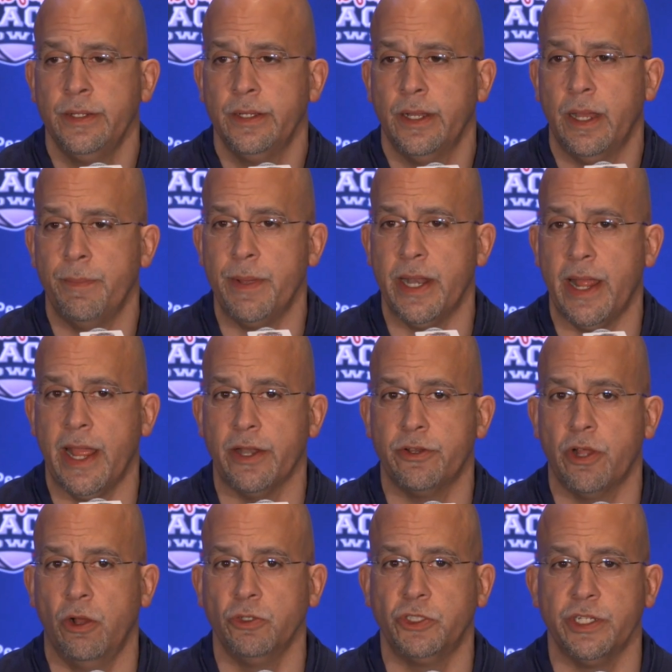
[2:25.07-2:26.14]
I've been a head
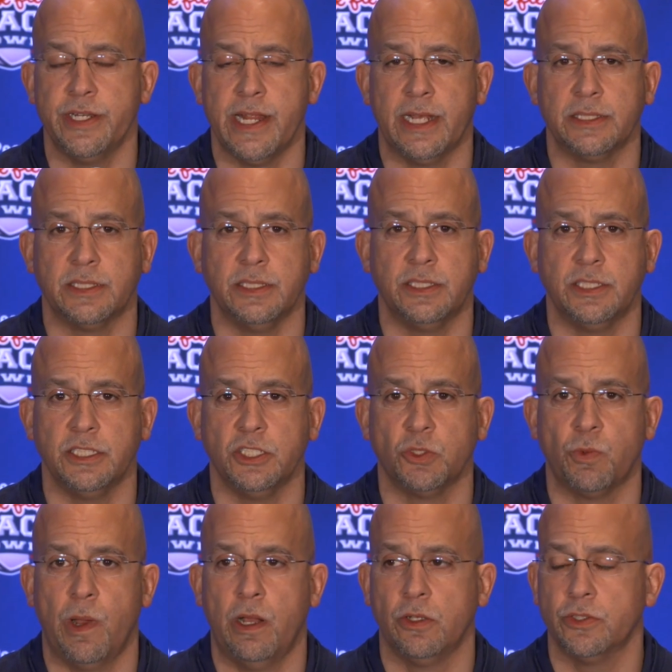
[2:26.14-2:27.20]
coach in the SEC as
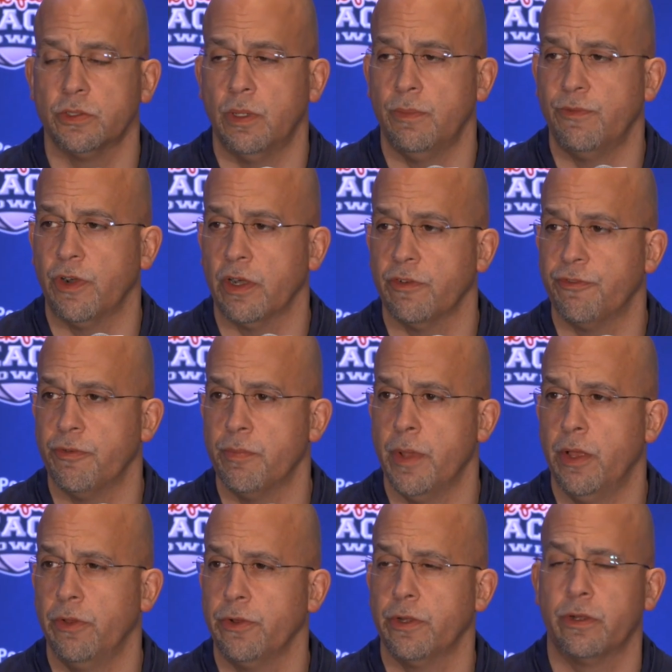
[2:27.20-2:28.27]
well, so I'm very
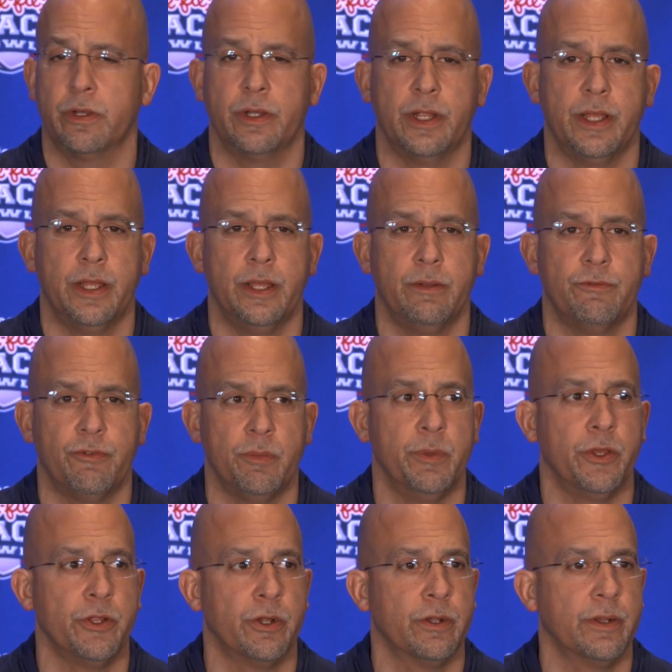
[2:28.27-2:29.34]
familiar and
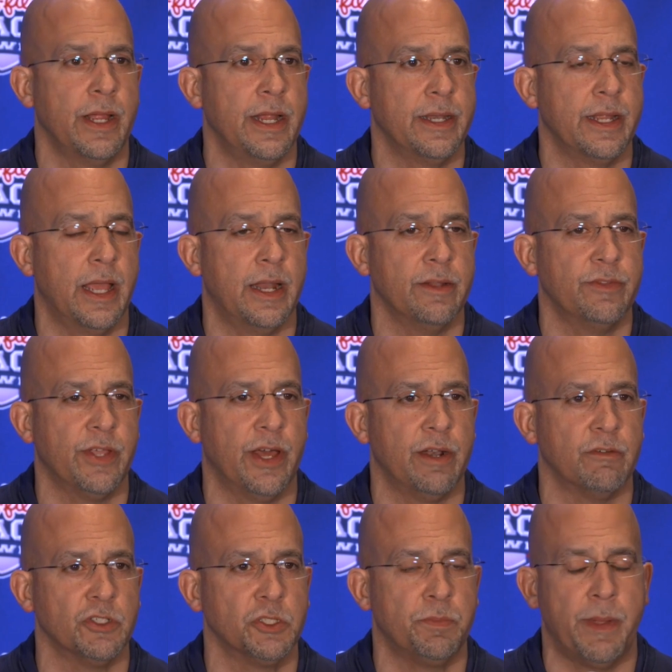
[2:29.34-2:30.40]
familiar and got a ton
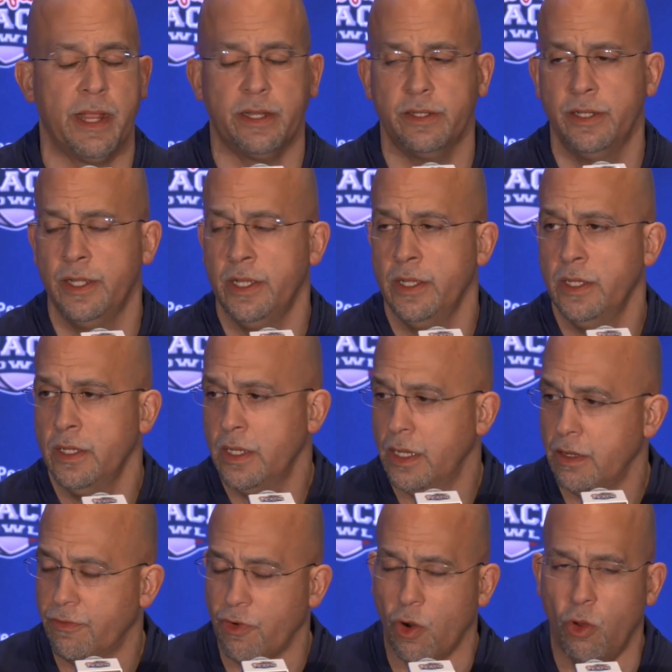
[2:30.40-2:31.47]
of respect
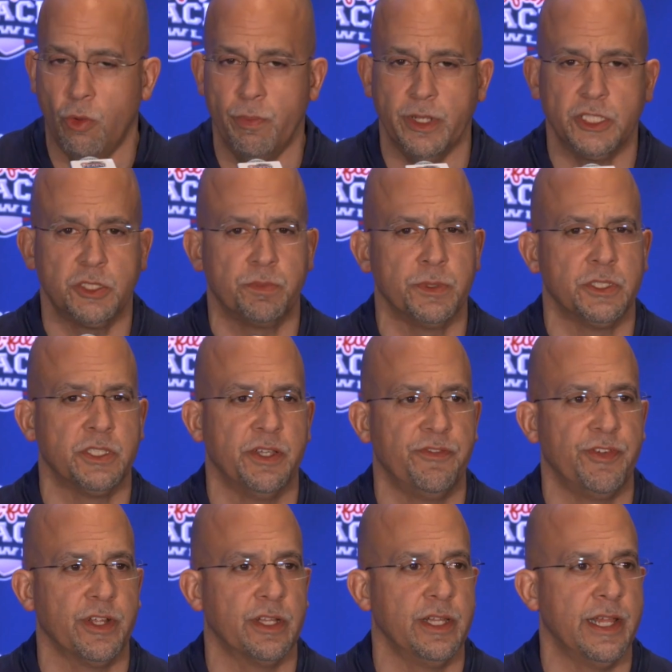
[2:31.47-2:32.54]
uh, for Ole Miss
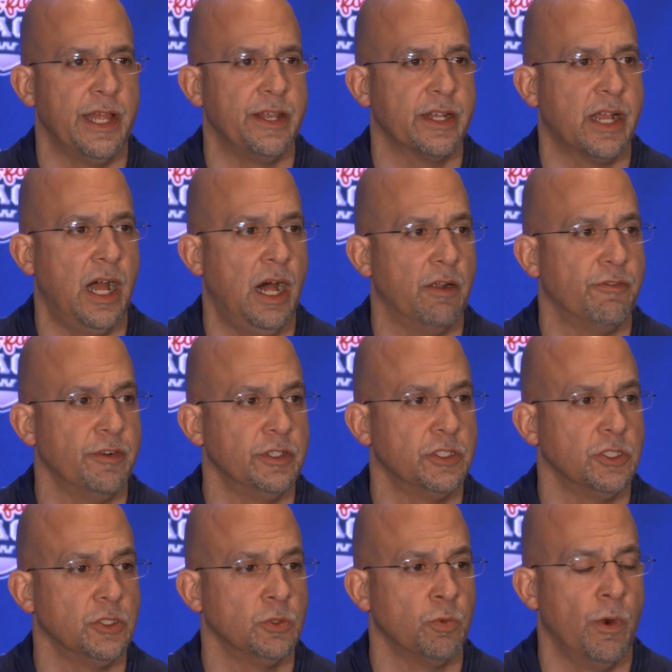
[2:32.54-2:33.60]
specifically and the
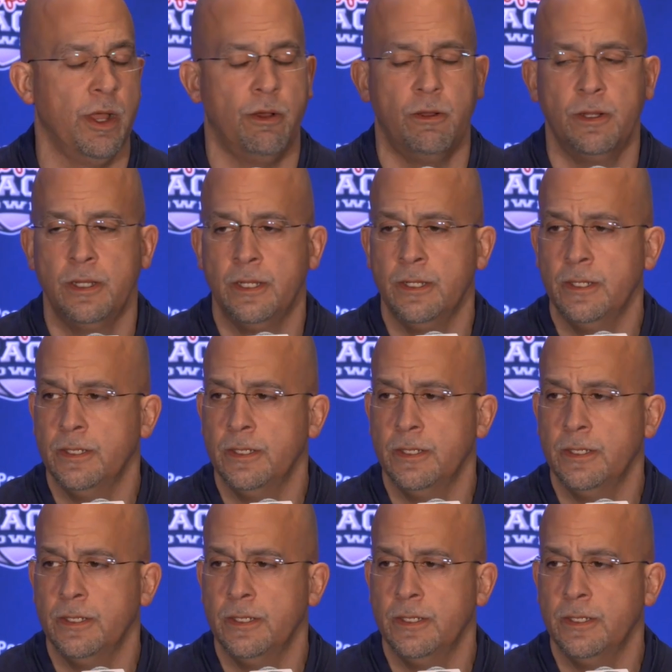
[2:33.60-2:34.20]
conference as well.